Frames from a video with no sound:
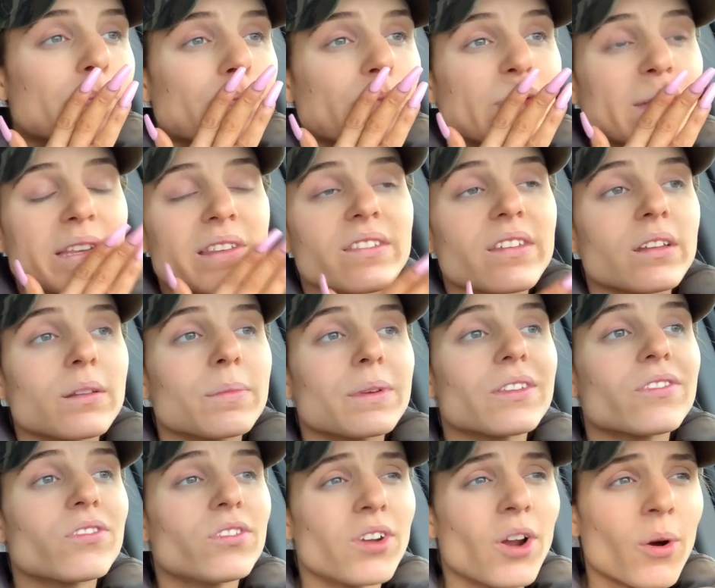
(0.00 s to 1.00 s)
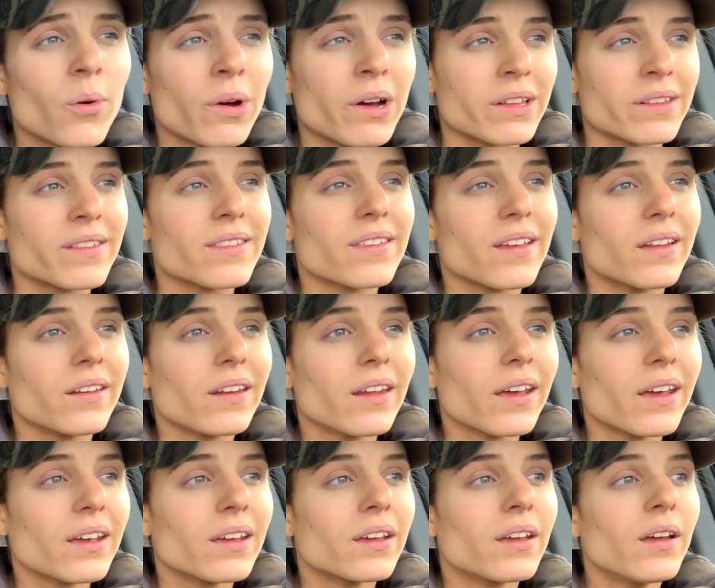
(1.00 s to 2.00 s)
there's going to be snow on
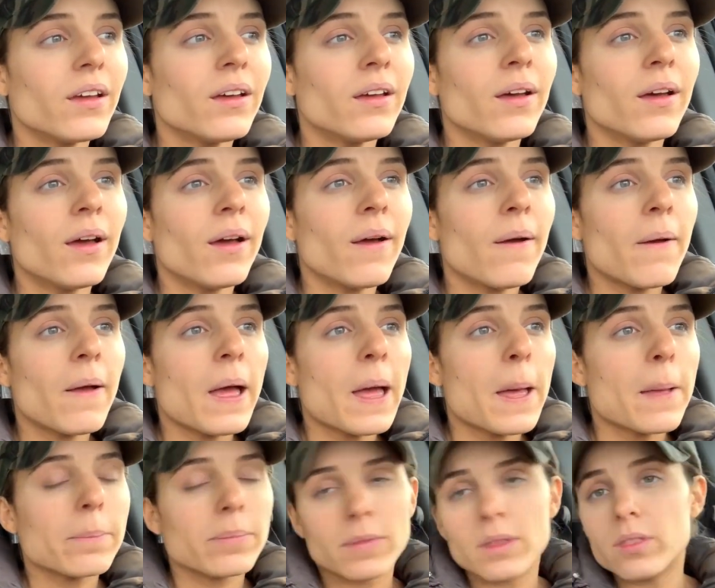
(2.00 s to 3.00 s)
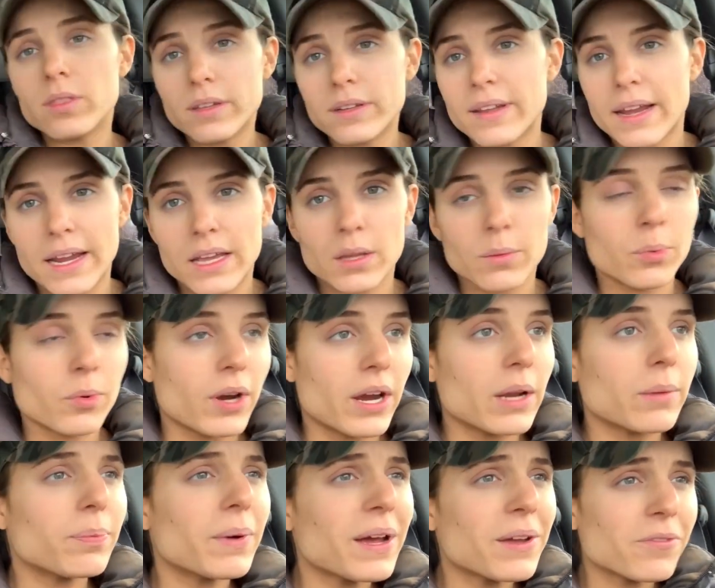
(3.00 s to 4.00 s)
Sunday, the day of the
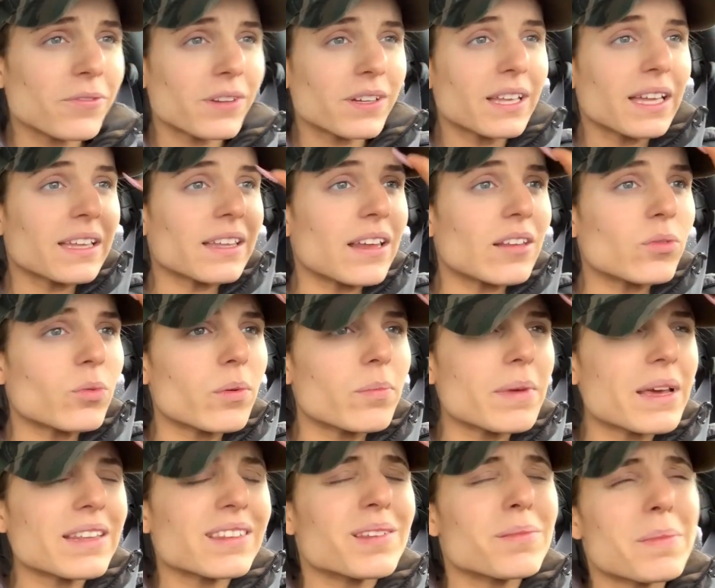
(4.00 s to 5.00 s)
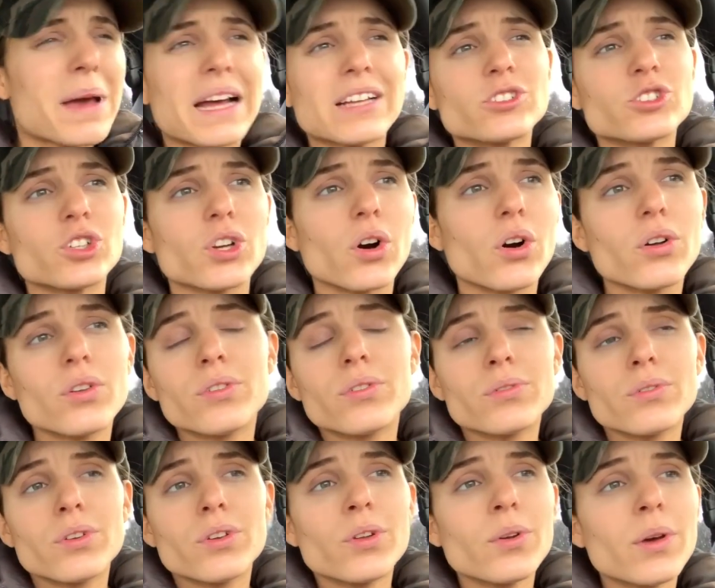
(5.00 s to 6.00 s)
parade. But I feel like that's what makes it magical.
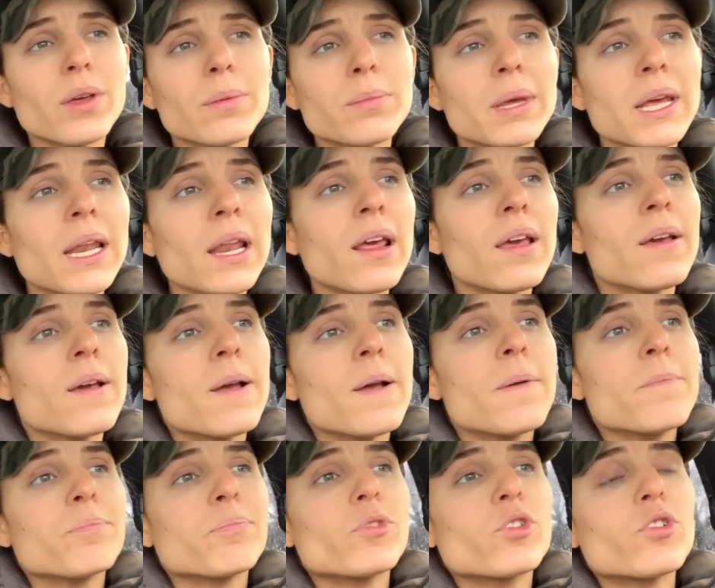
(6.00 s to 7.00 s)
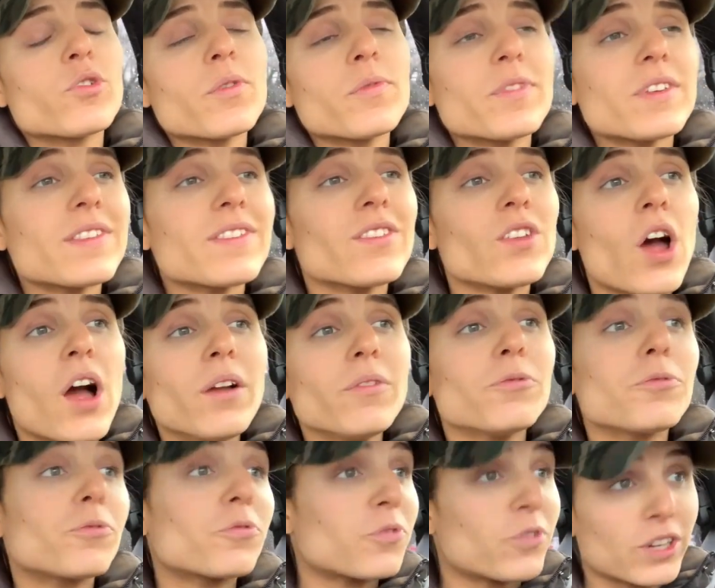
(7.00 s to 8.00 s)
You know what I mean? So if it's not
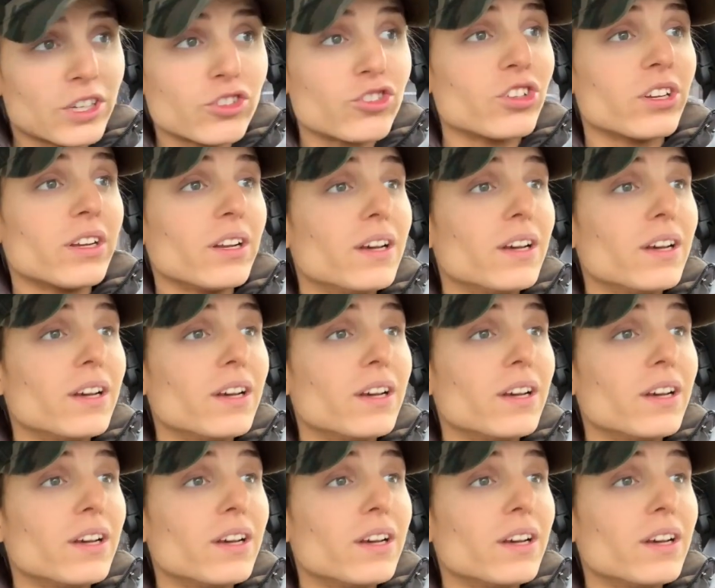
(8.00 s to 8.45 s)
frigid,